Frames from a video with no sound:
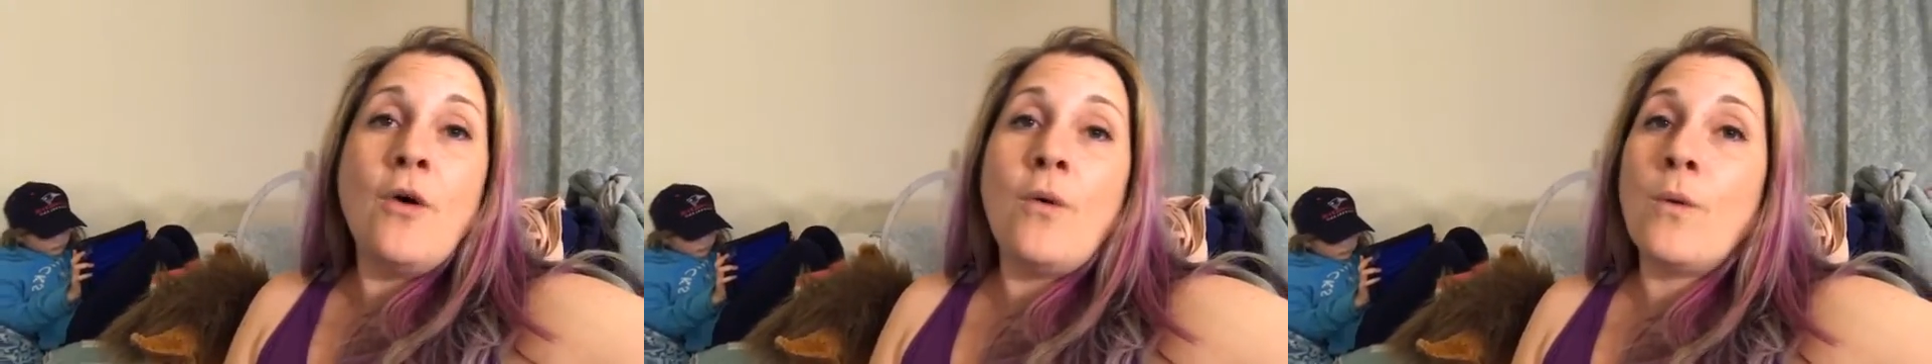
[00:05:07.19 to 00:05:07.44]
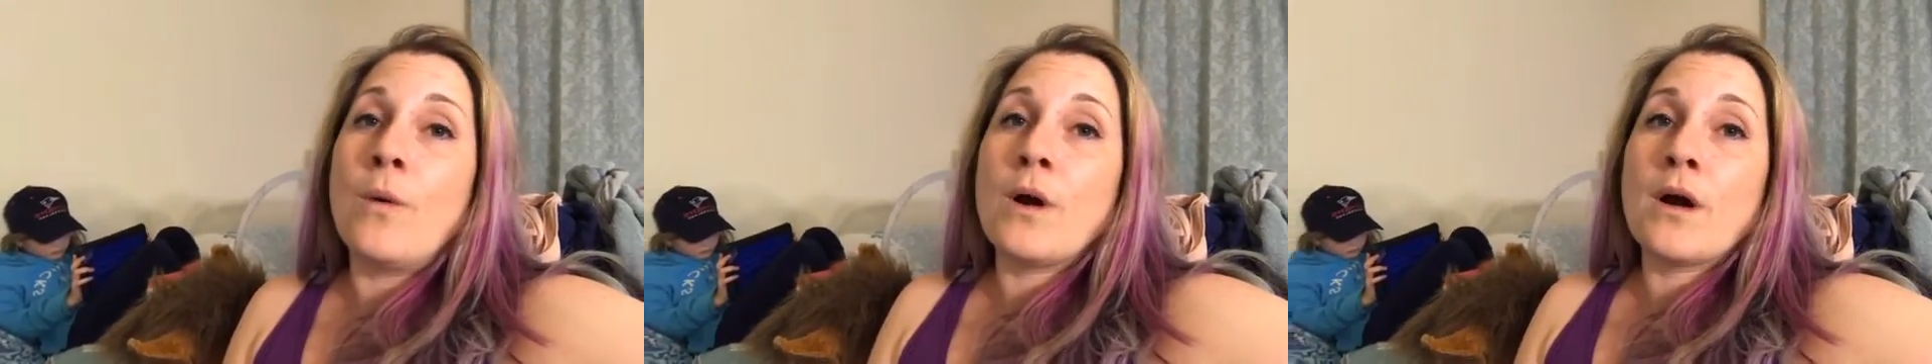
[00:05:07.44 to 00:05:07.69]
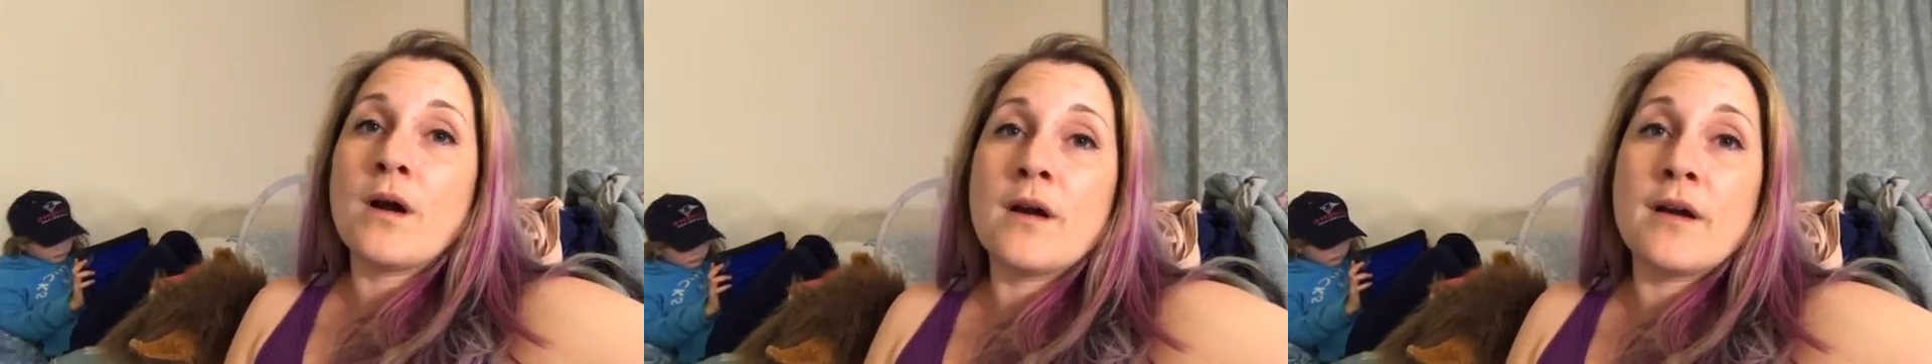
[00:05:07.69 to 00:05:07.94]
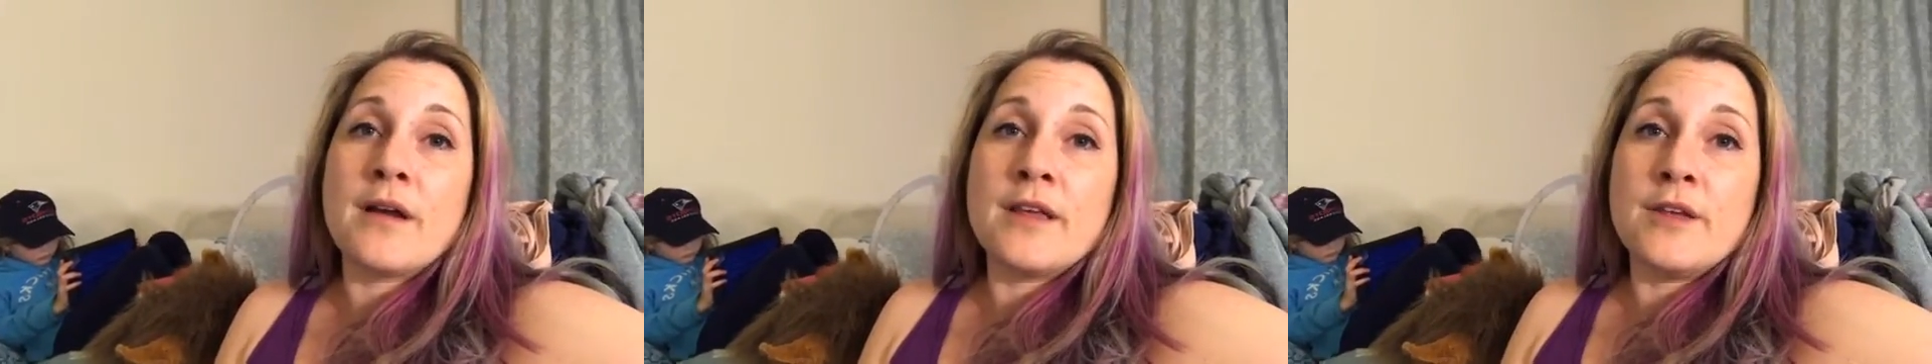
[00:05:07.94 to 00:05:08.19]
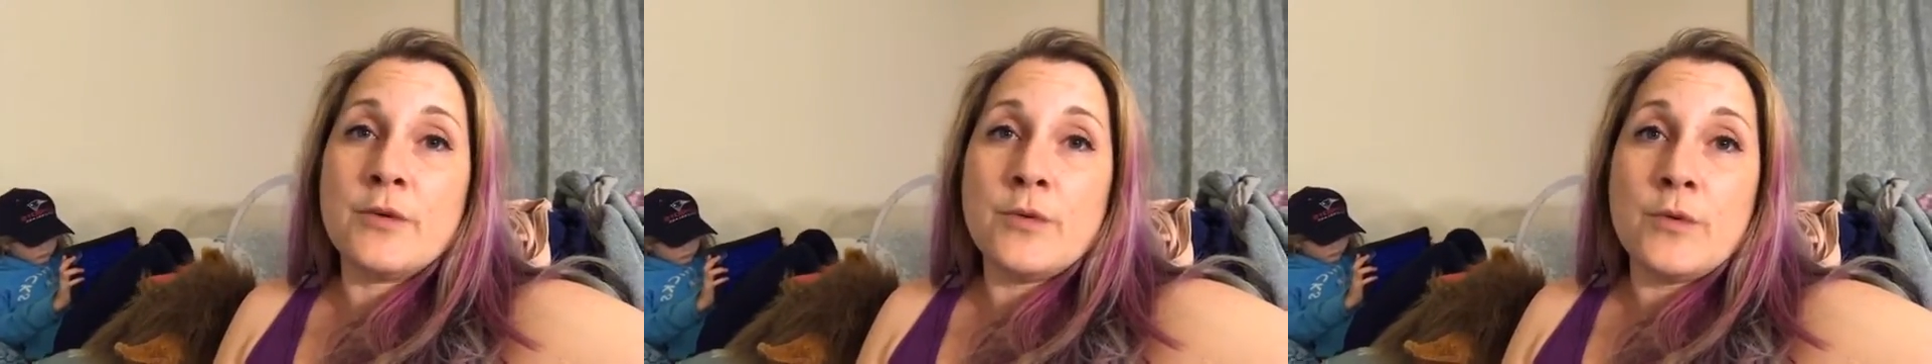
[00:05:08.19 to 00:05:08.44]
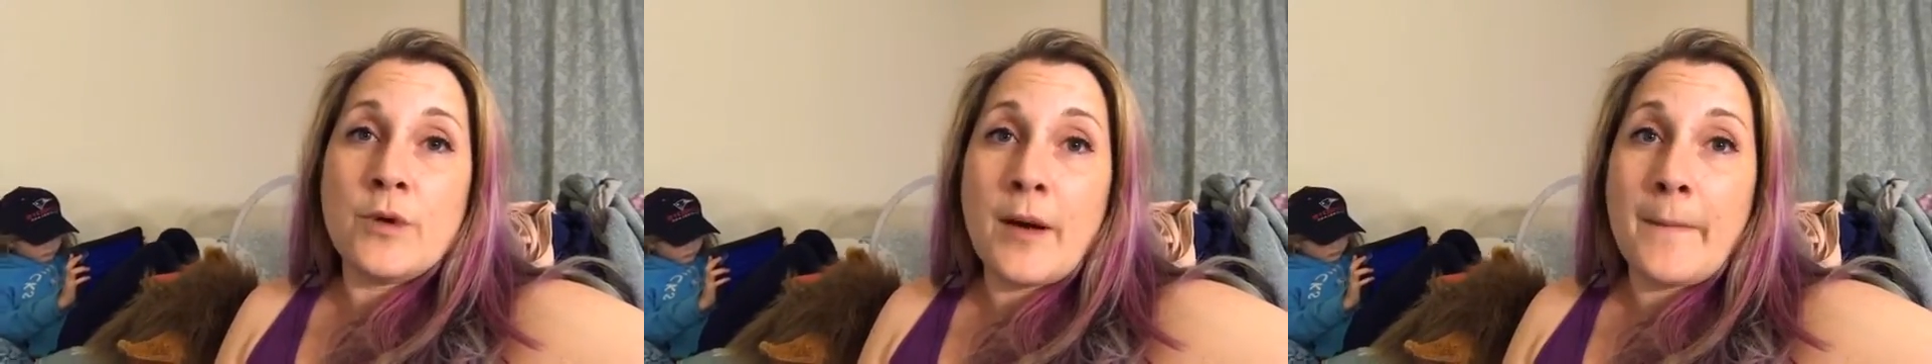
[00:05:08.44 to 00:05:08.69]
or
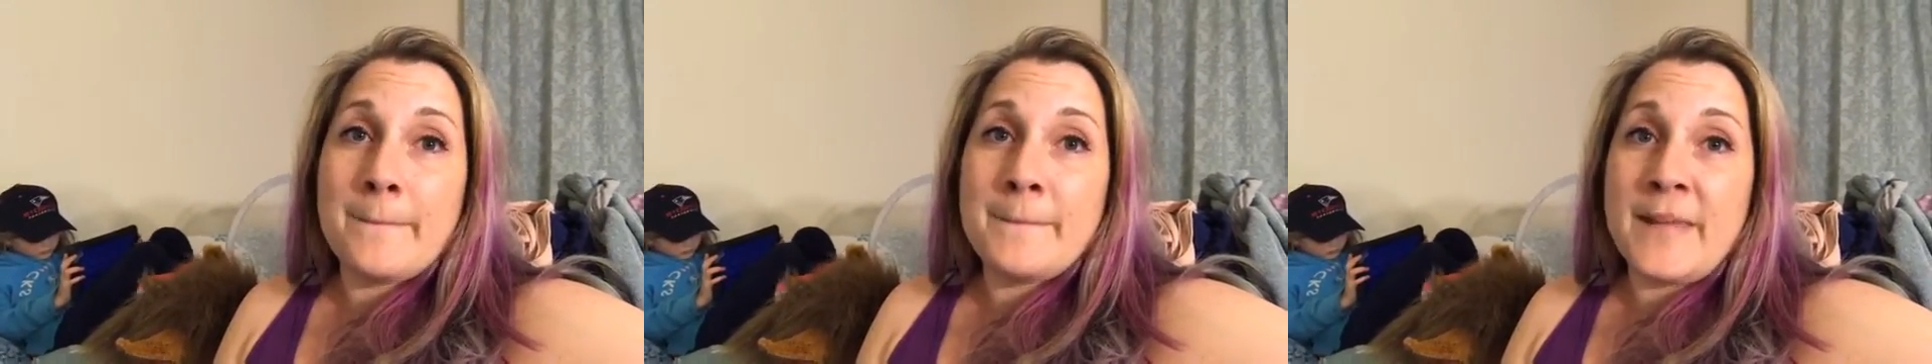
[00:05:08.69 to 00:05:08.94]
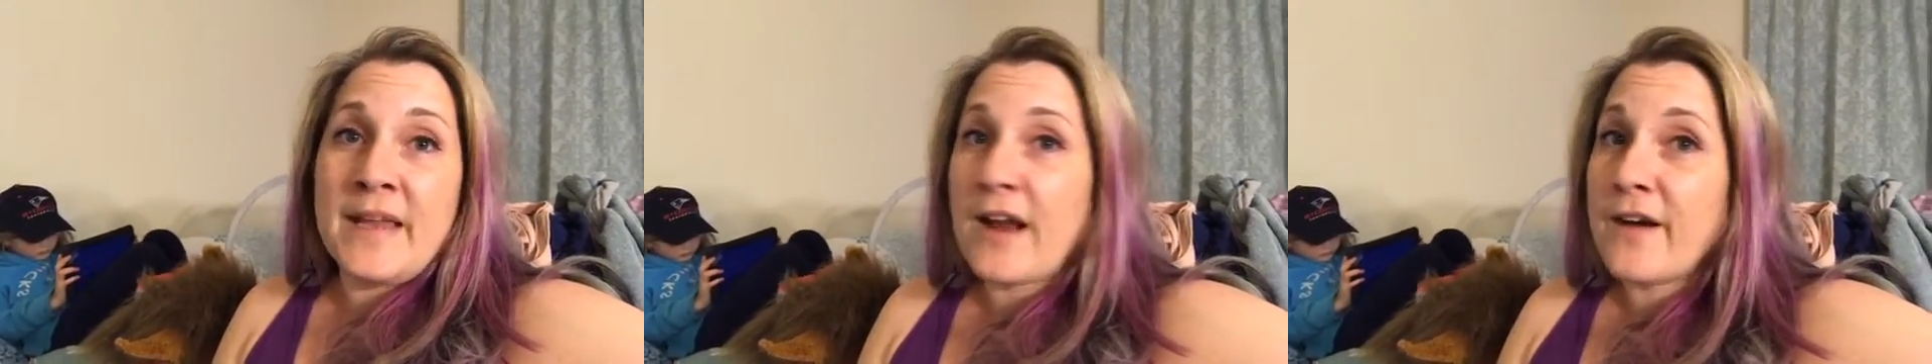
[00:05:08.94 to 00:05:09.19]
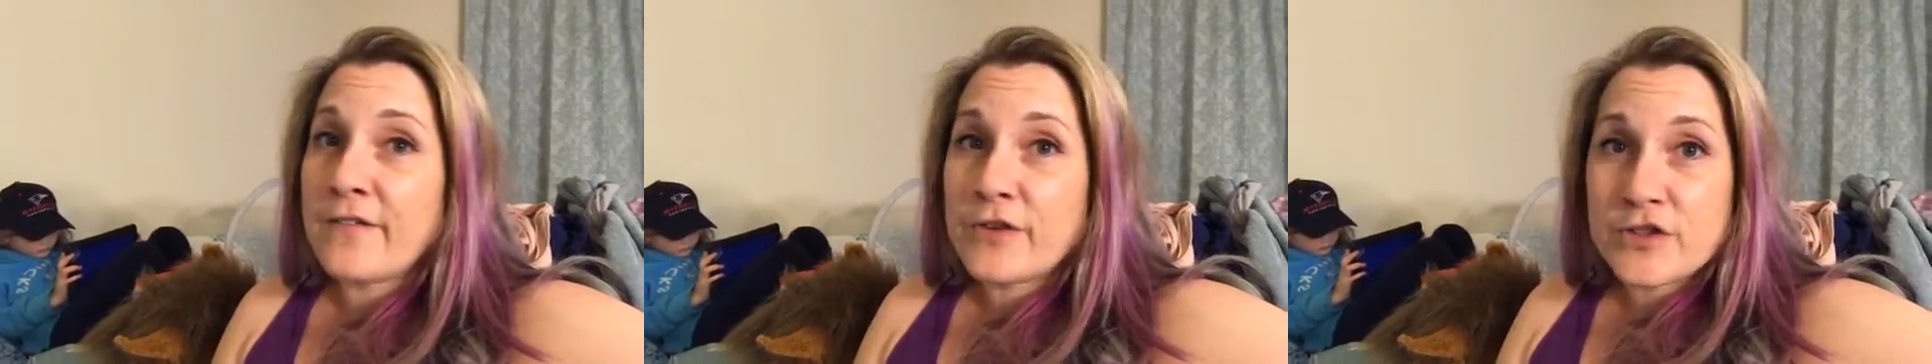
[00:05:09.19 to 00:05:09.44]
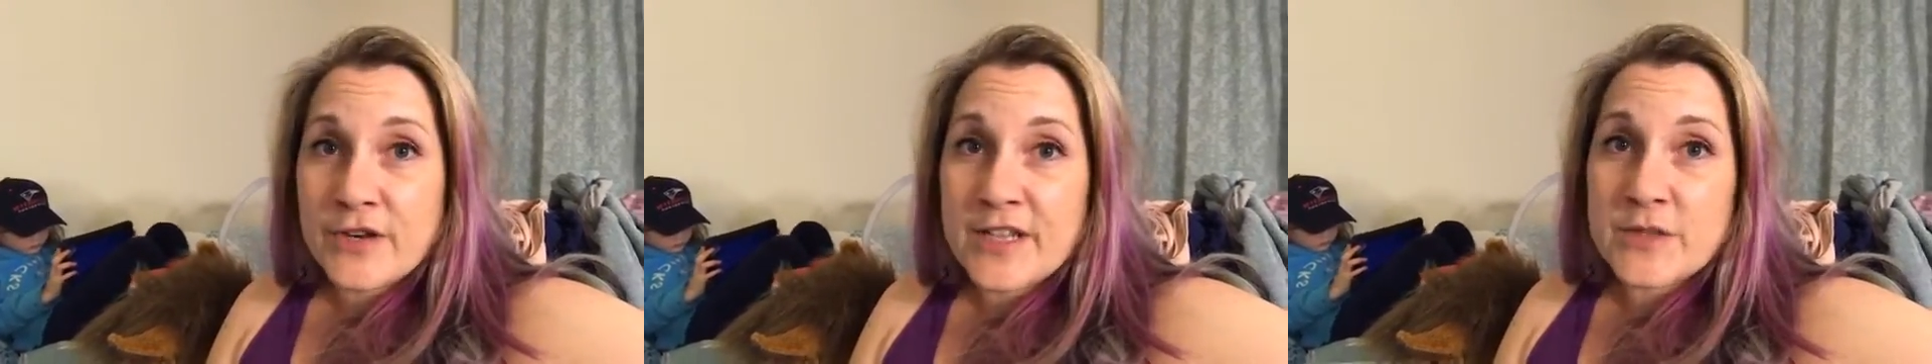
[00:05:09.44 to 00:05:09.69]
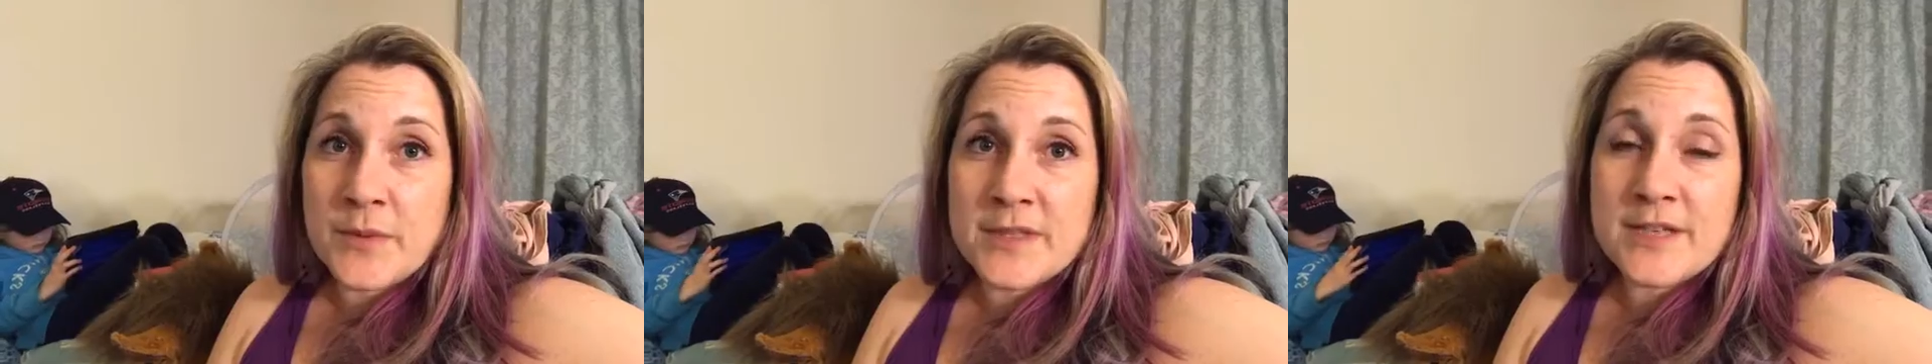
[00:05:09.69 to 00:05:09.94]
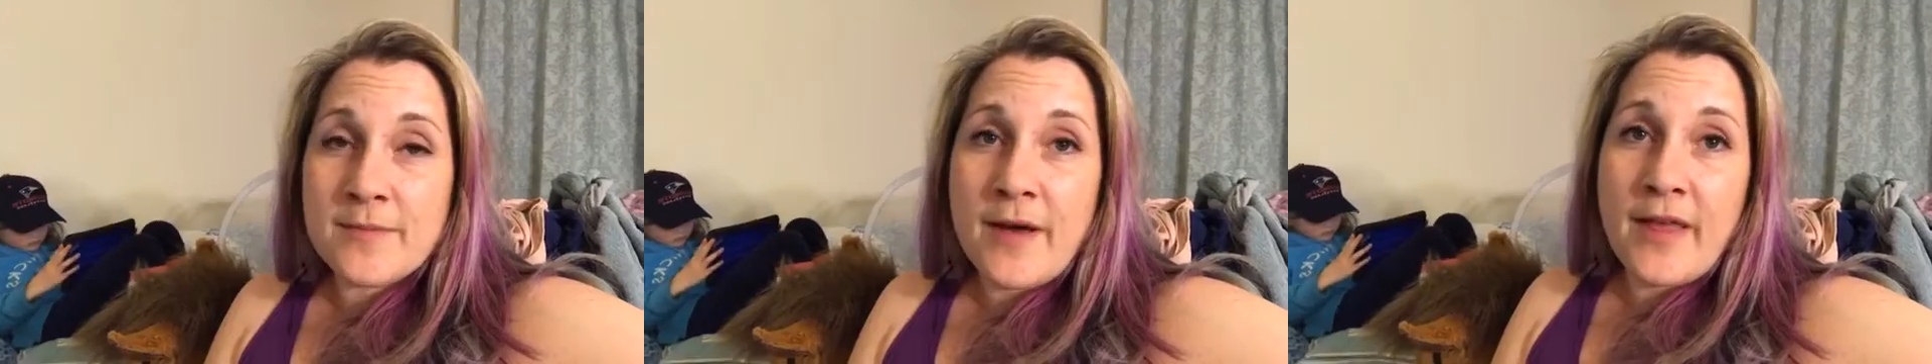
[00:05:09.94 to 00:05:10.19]
you meet out for drinks
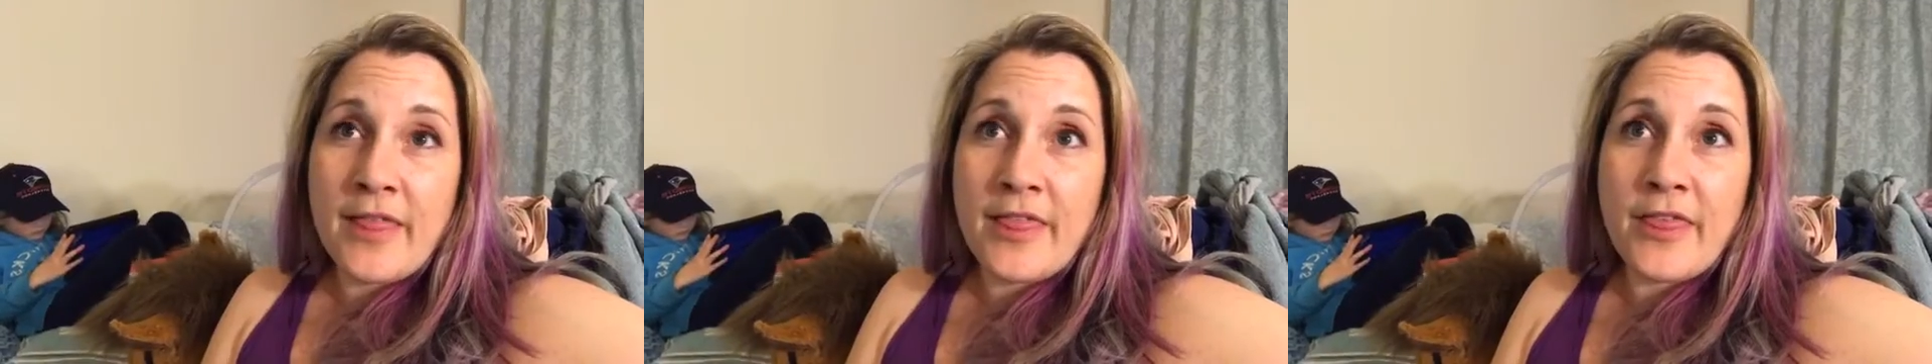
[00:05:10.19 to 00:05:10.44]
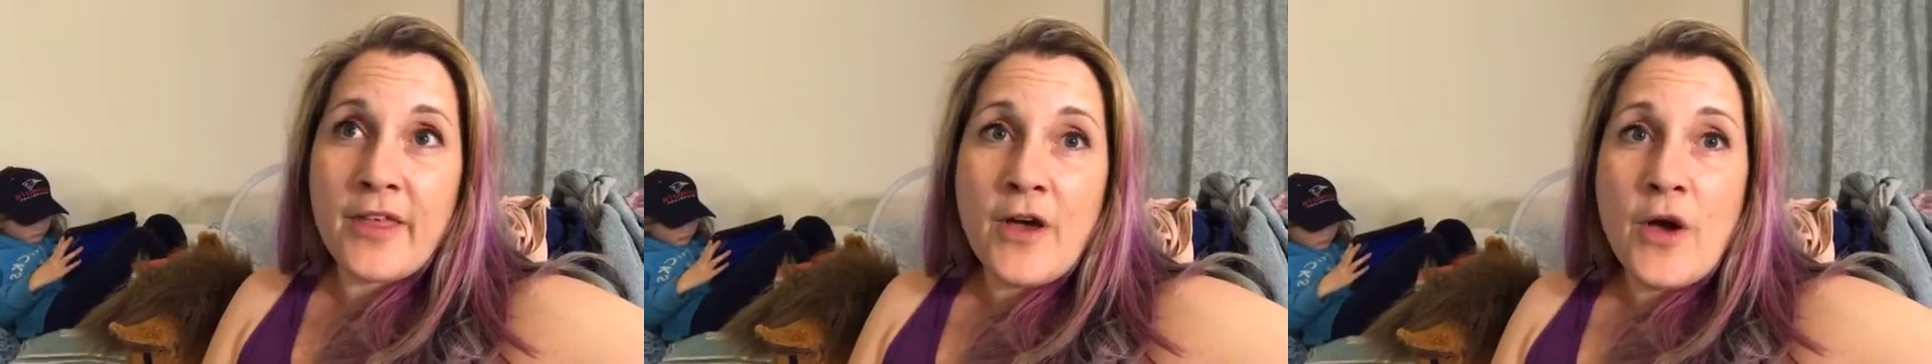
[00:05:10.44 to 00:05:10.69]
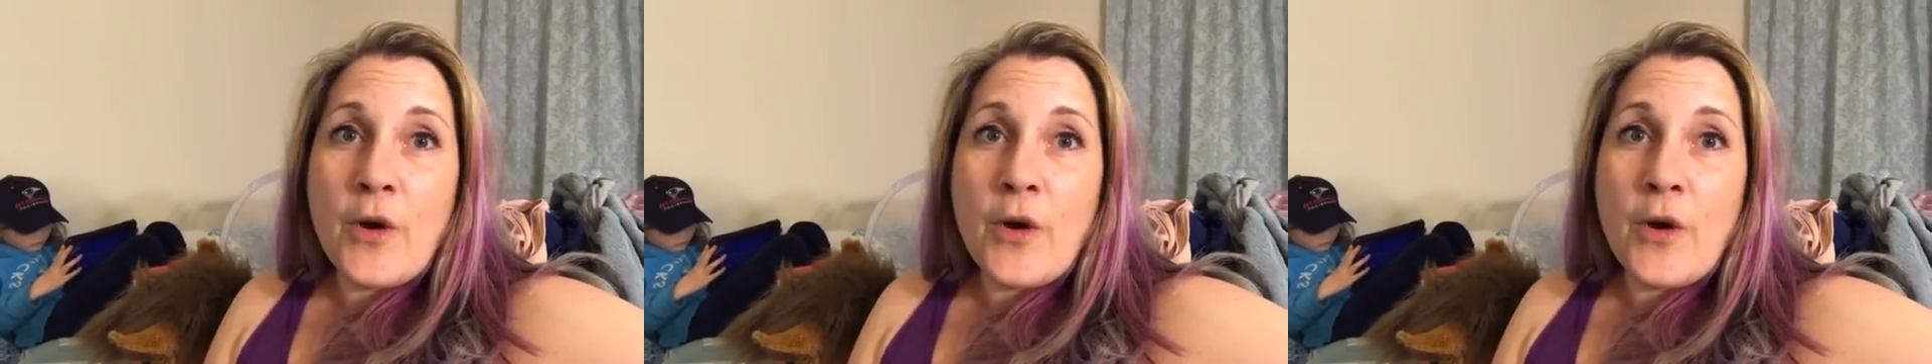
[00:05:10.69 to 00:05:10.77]
once a month,